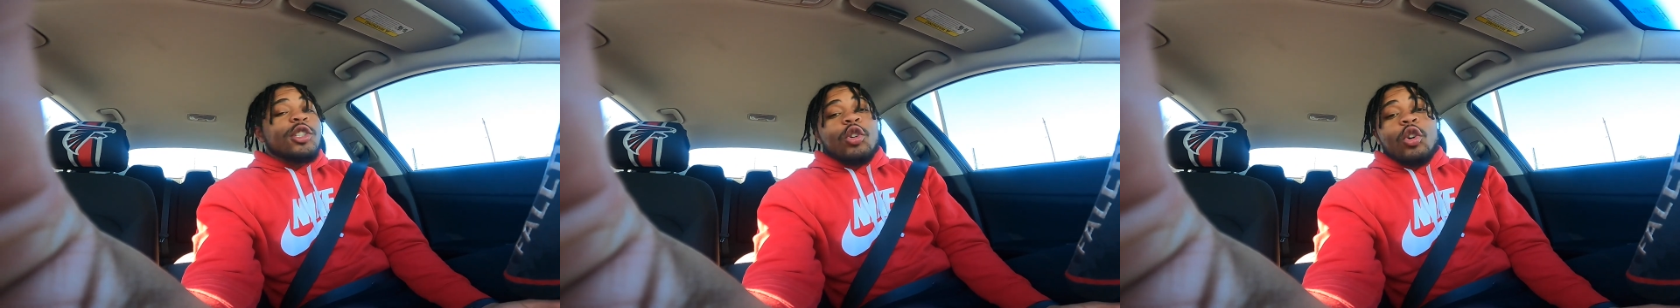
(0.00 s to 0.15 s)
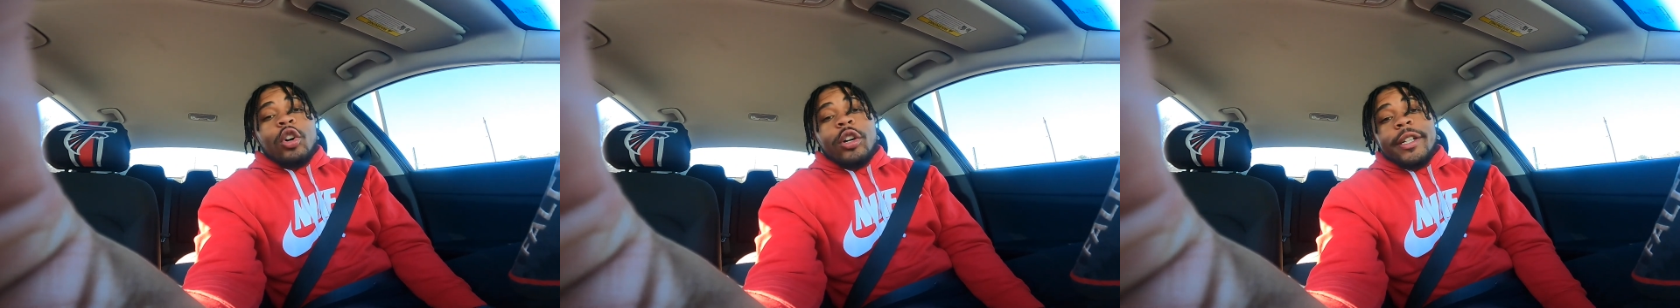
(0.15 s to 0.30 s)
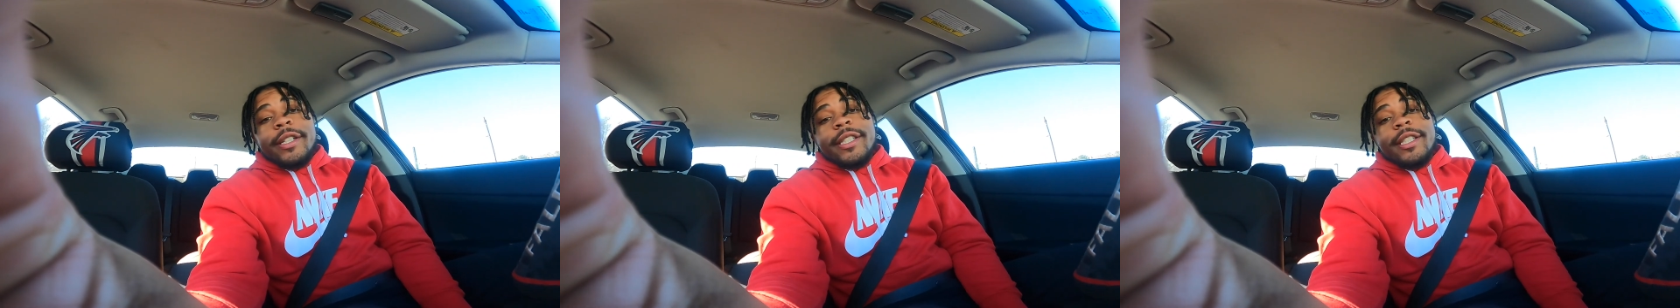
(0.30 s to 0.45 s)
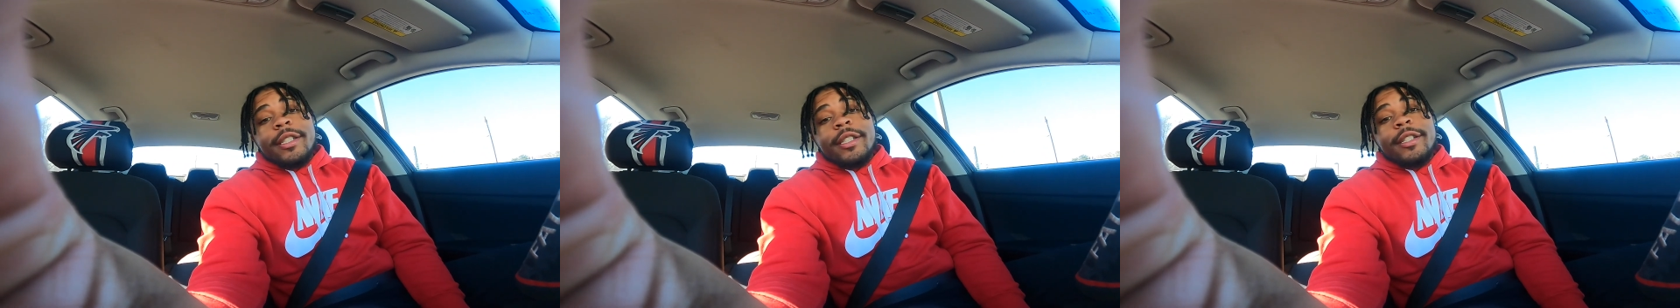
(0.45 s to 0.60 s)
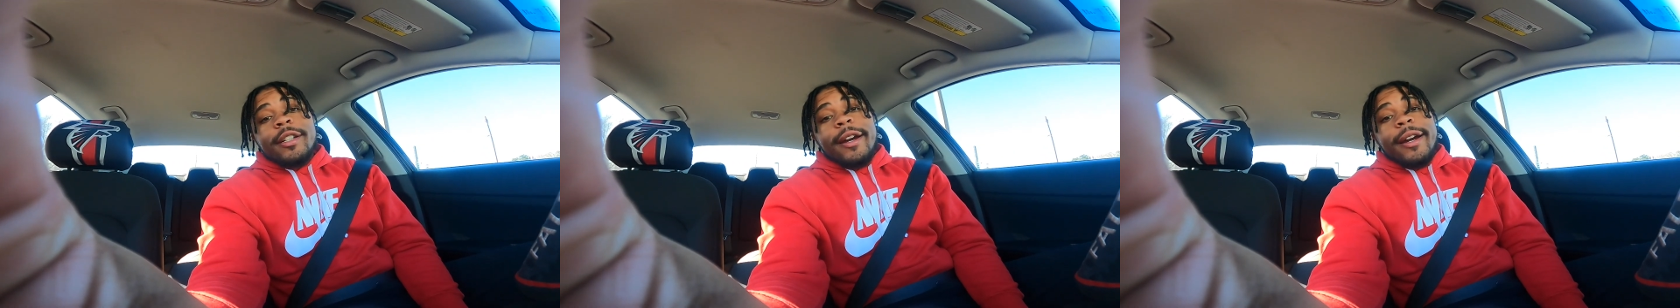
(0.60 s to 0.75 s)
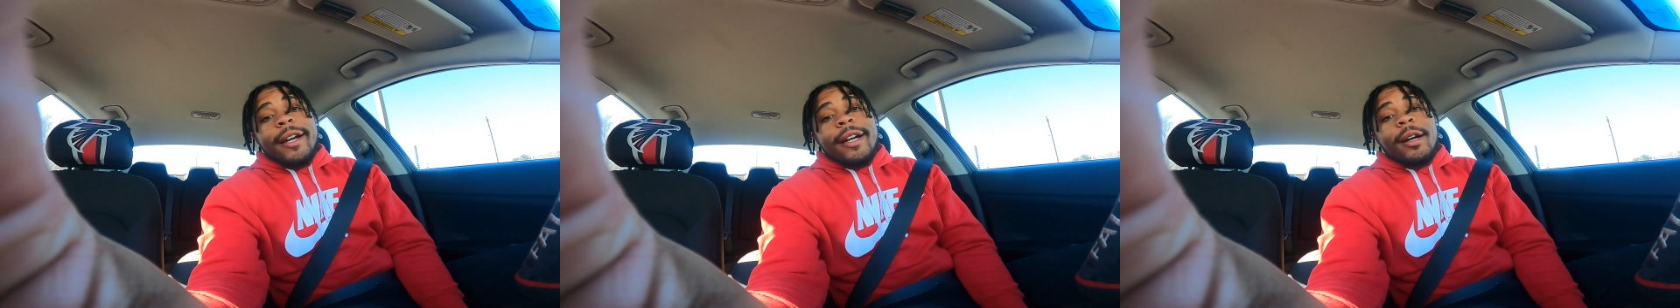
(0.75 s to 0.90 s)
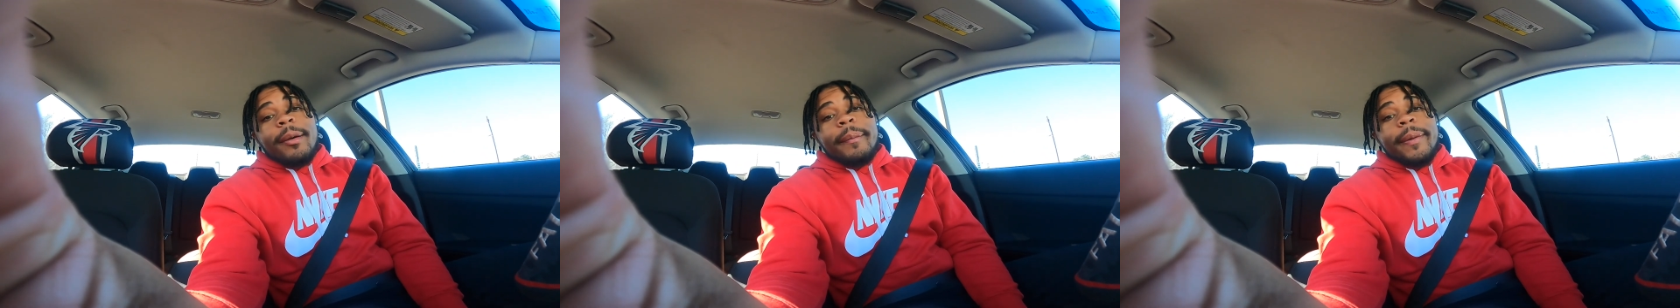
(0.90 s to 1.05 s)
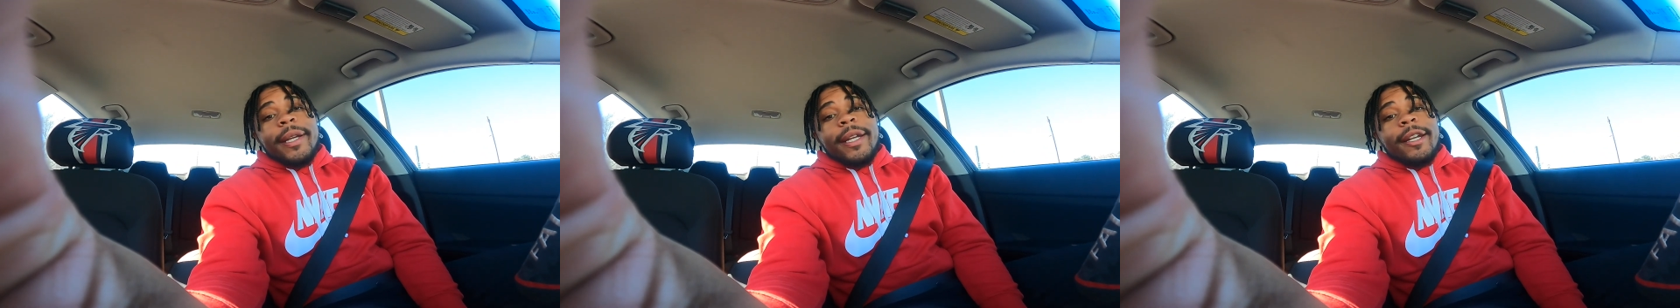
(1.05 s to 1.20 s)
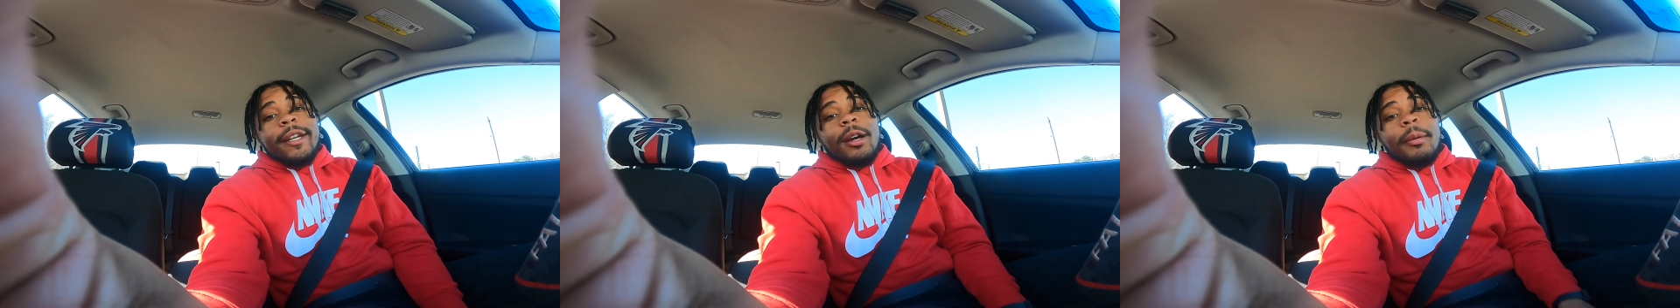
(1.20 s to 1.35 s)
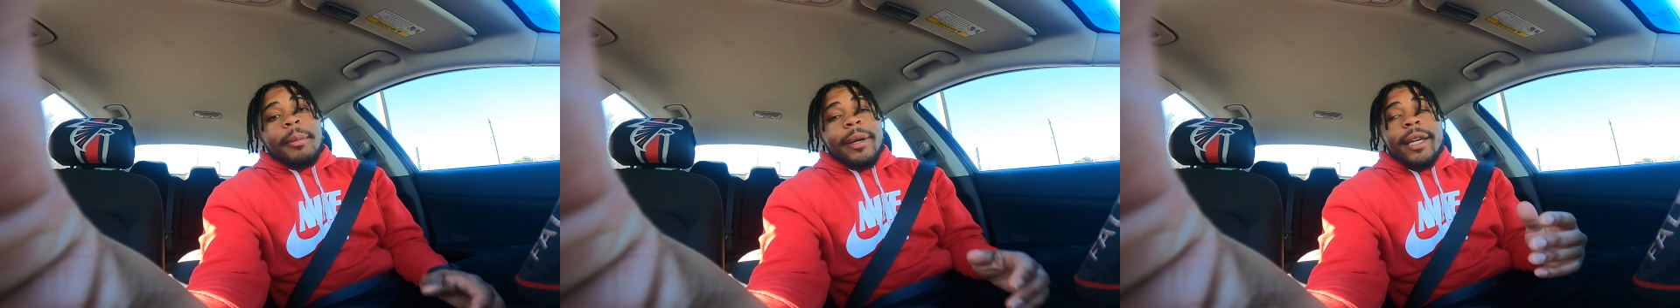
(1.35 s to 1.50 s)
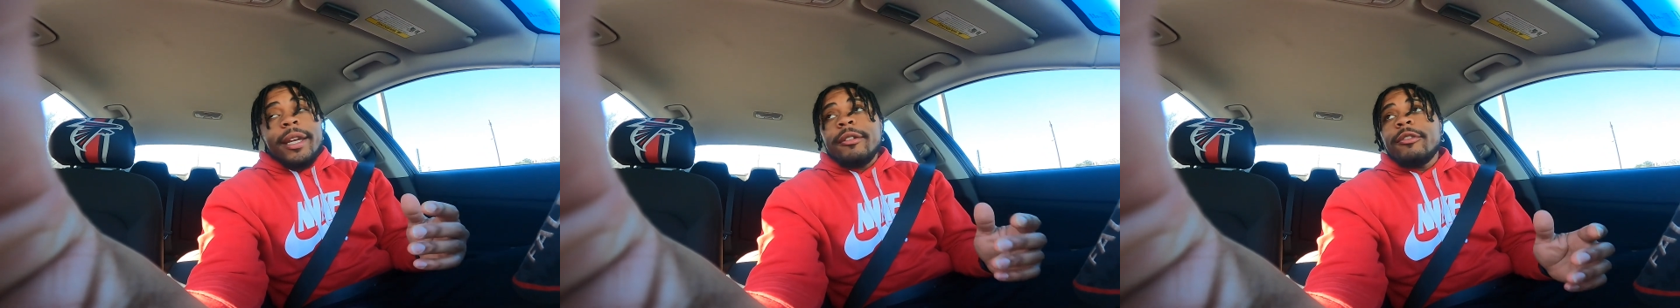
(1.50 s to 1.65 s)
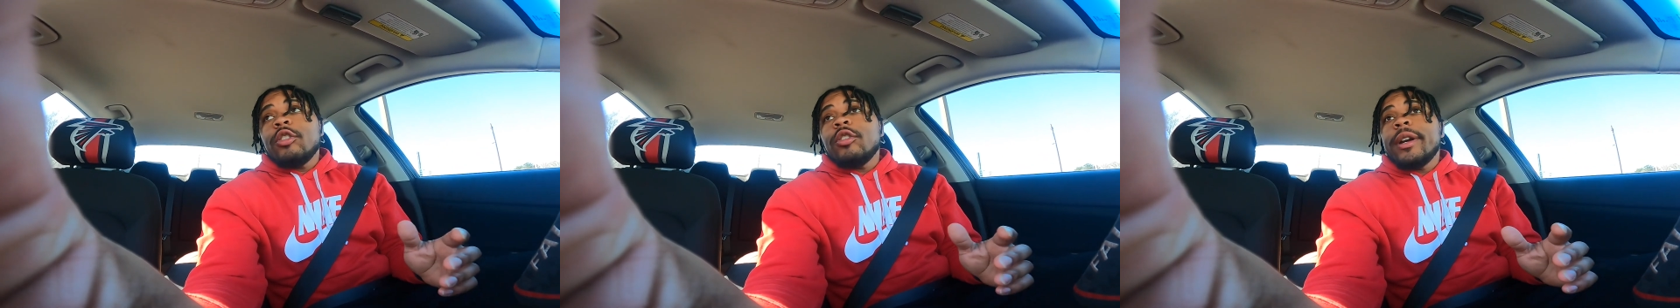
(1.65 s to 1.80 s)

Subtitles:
orders to start coming in, I'm gonna give